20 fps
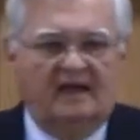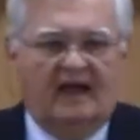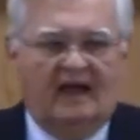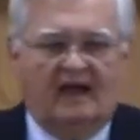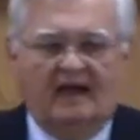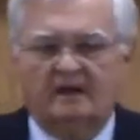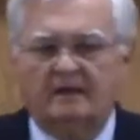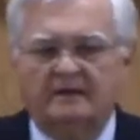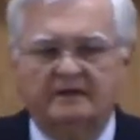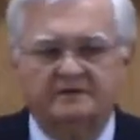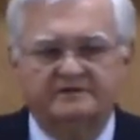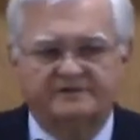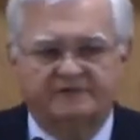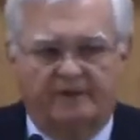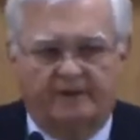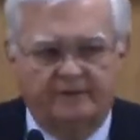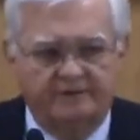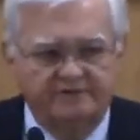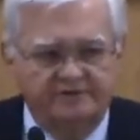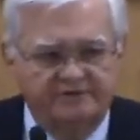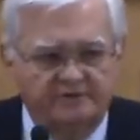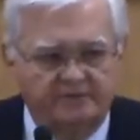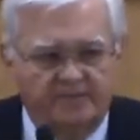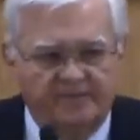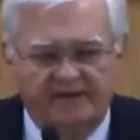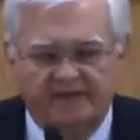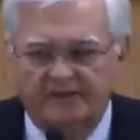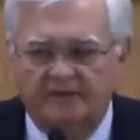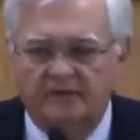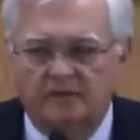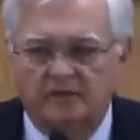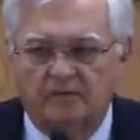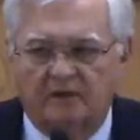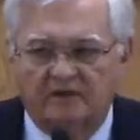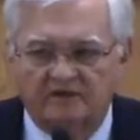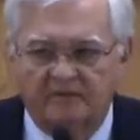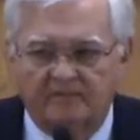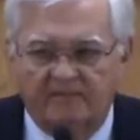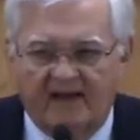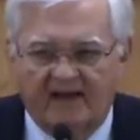Our concern should be to do what
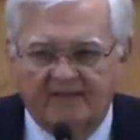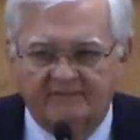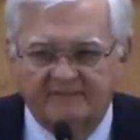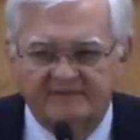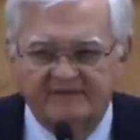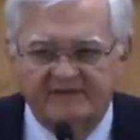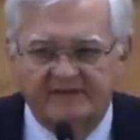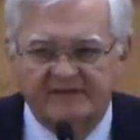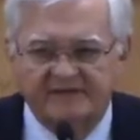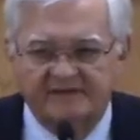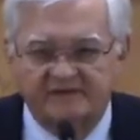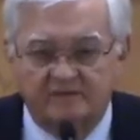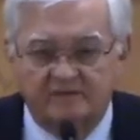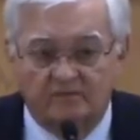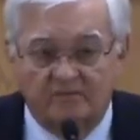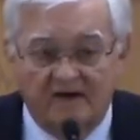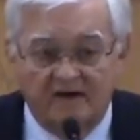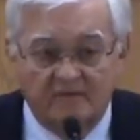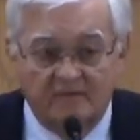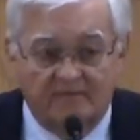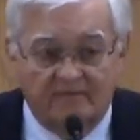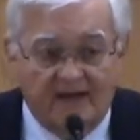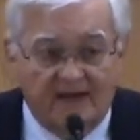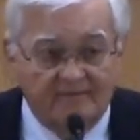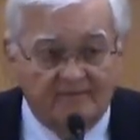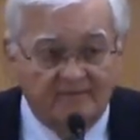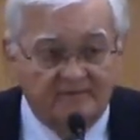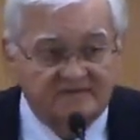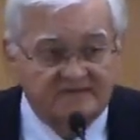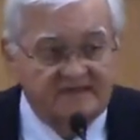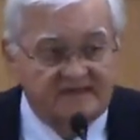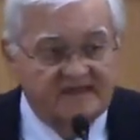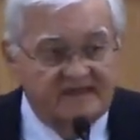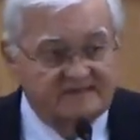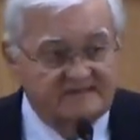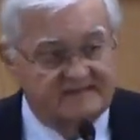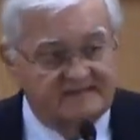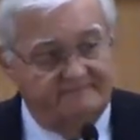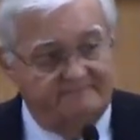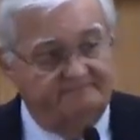the Bible says, the way the Bible says
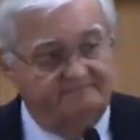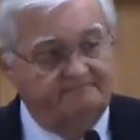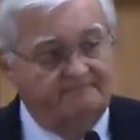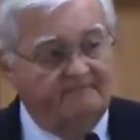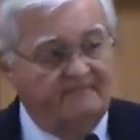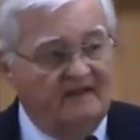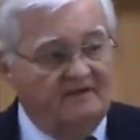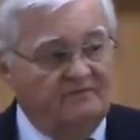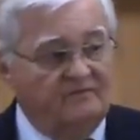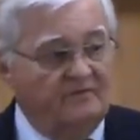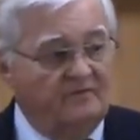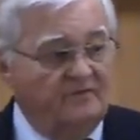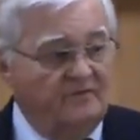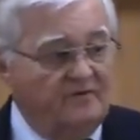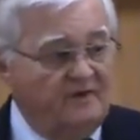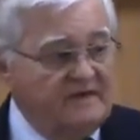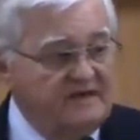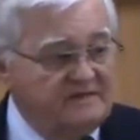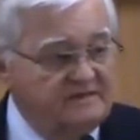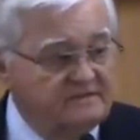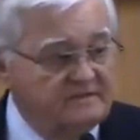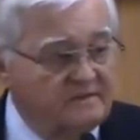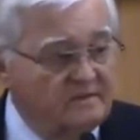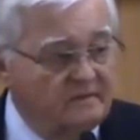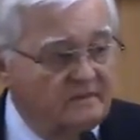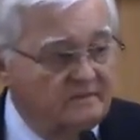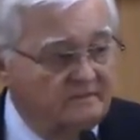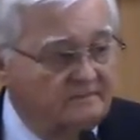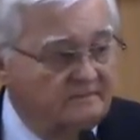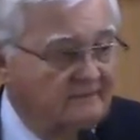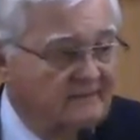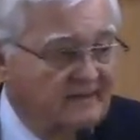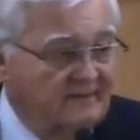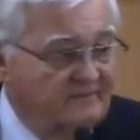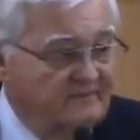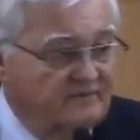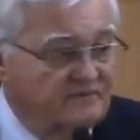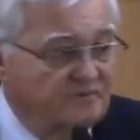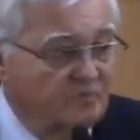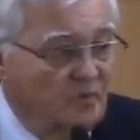it, for the reason, or maybe
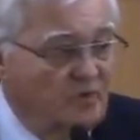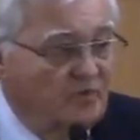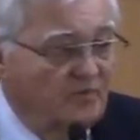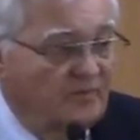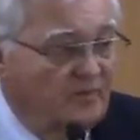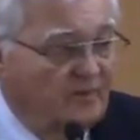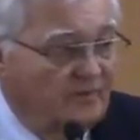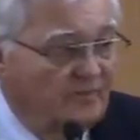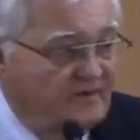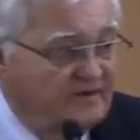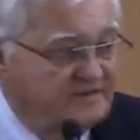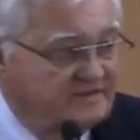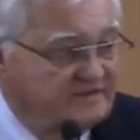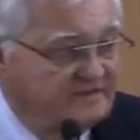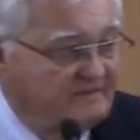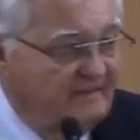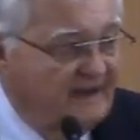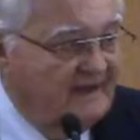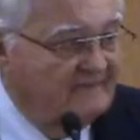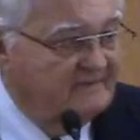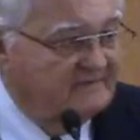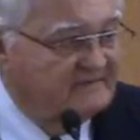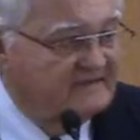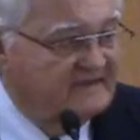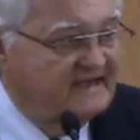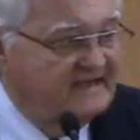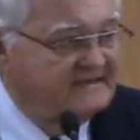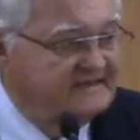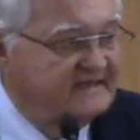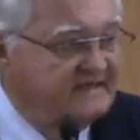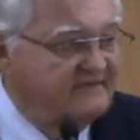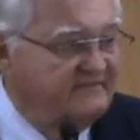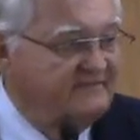there's more than one reason the Bible says it.